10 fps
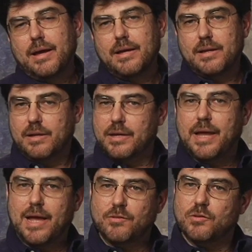it
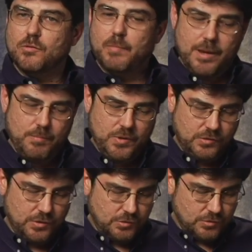enhances my
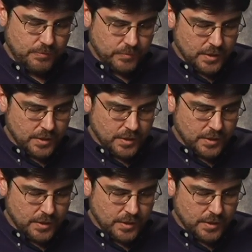business.